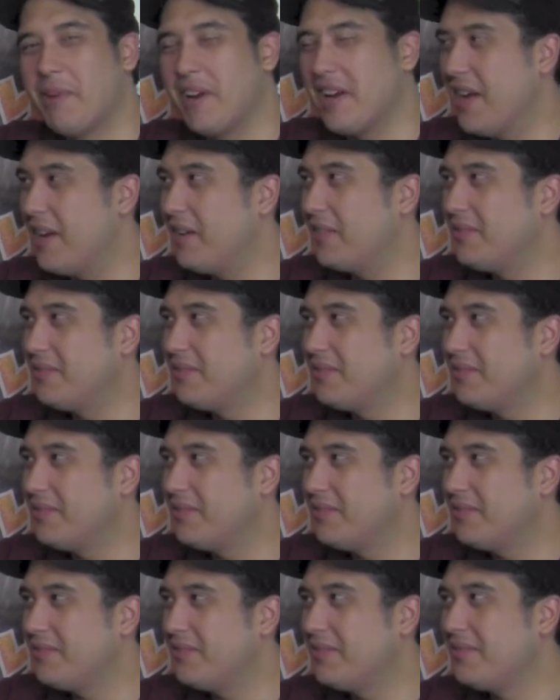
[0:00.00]

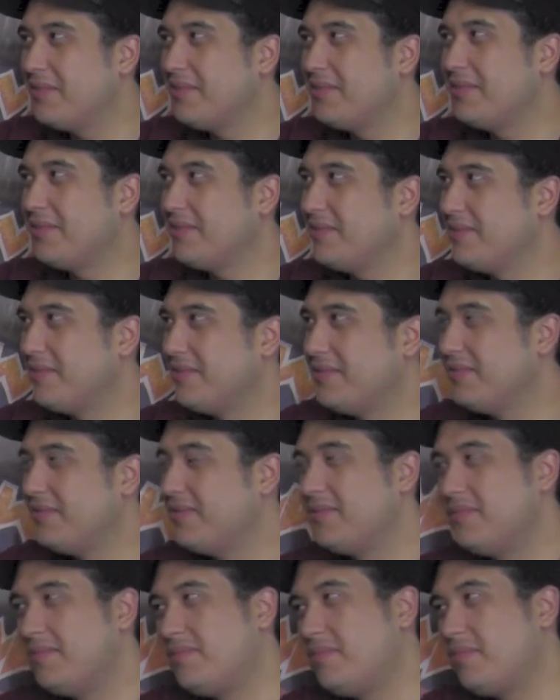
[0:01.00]

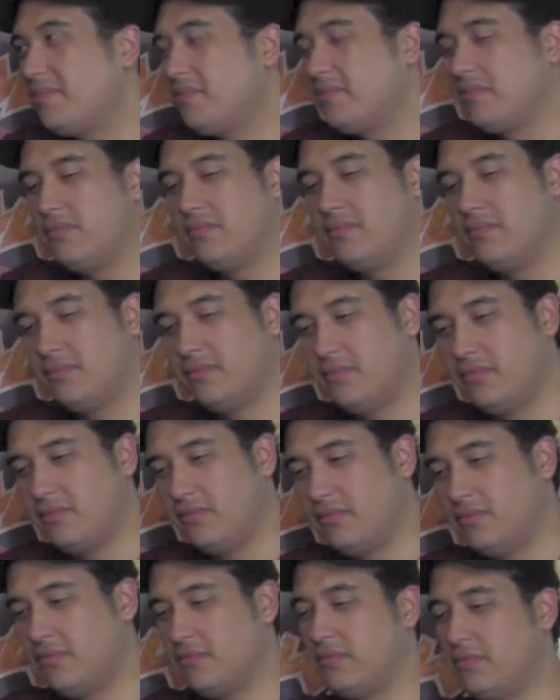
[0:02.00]

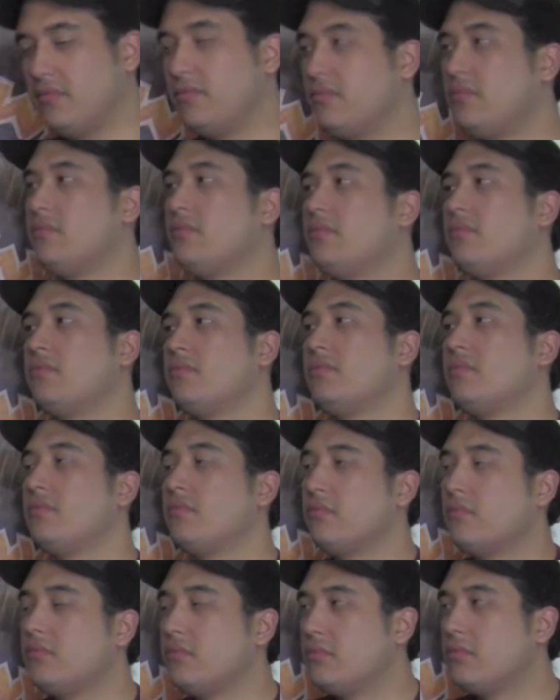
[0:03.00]

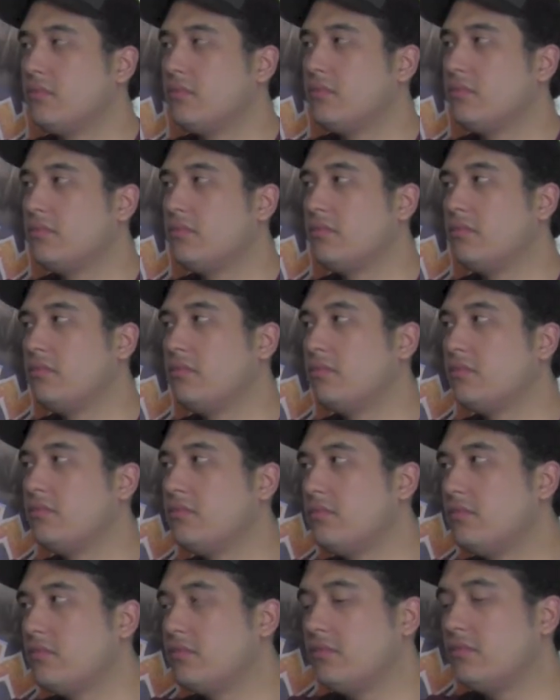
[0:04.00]

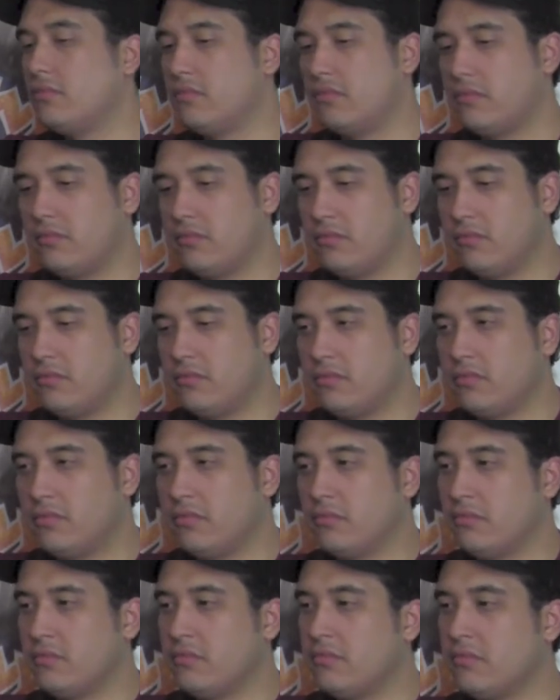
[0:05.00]

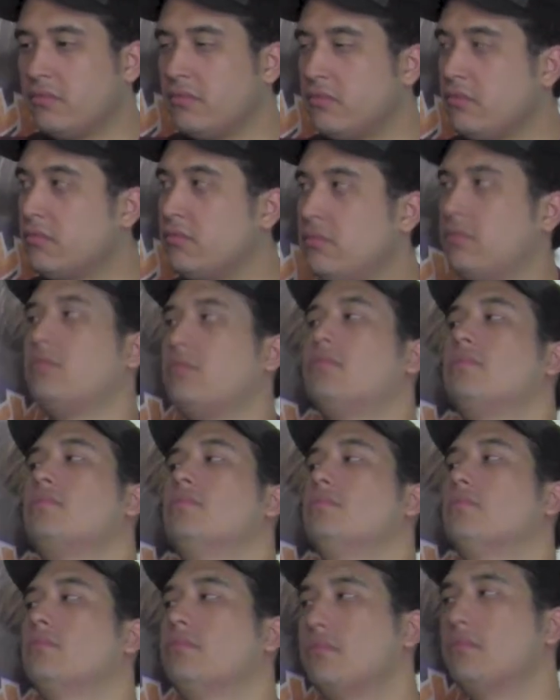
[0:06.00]

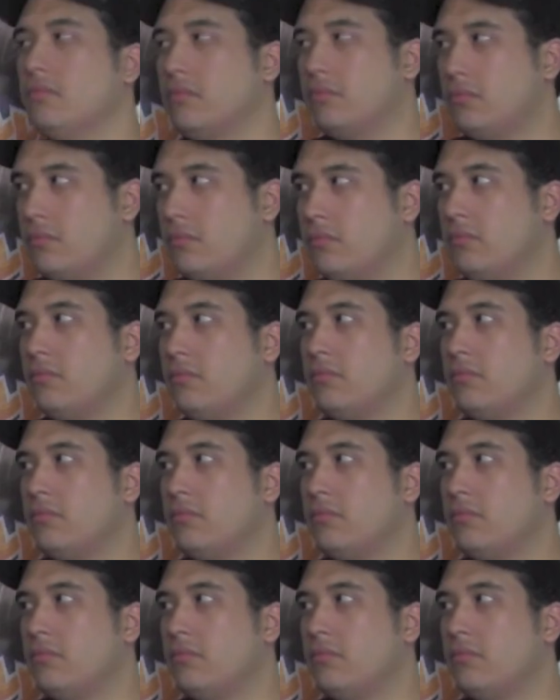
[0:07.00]
This person isn't speaking.